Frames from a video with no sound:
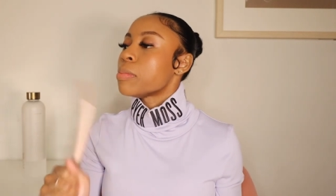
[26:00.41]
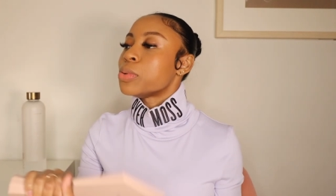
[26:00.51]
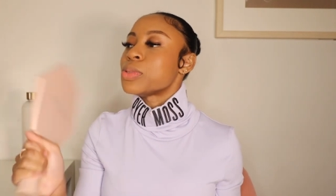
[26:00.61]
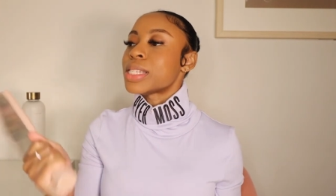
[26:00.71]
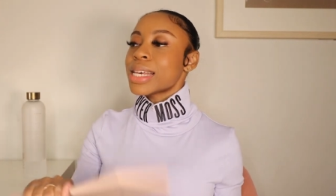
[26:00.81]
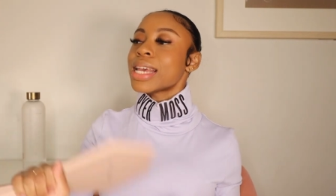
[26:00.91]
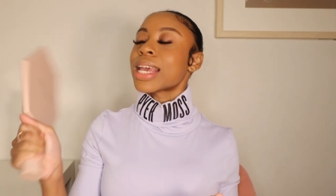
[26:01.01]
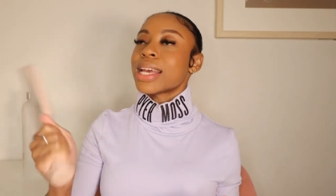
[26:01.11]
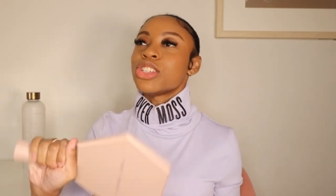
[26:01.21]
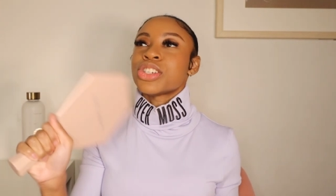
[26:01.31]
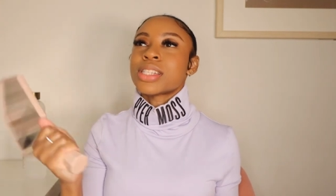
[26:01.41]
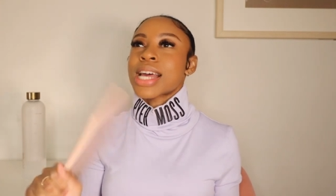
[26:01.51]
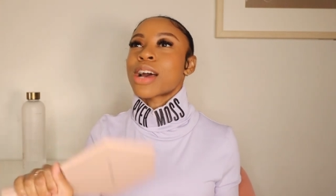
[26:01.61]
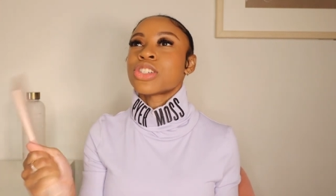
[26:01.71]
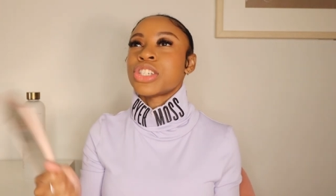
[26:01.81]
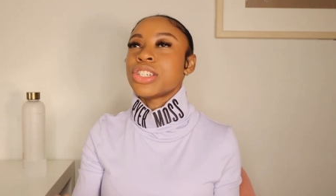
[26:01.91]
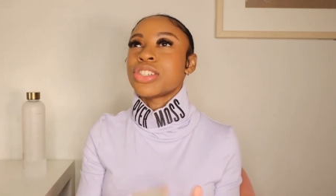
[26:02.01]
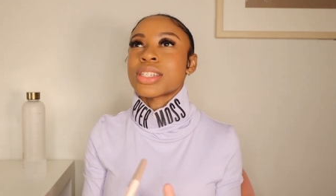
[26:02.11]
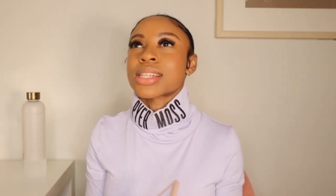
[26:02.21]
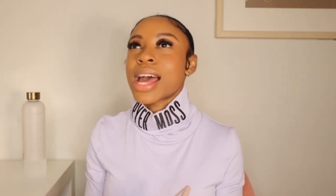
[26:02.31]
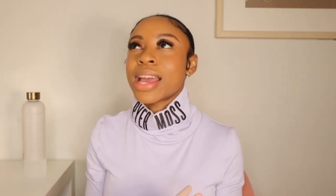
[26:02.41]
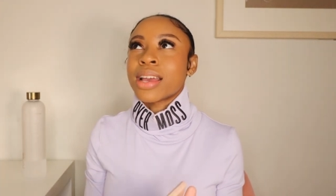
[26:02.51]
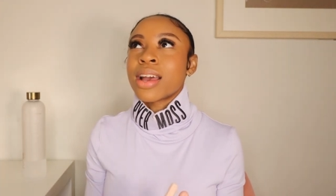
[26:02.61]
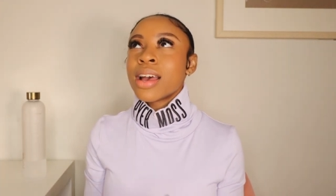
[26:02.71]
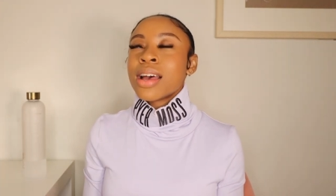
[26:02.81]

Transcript: boutique and just how she just like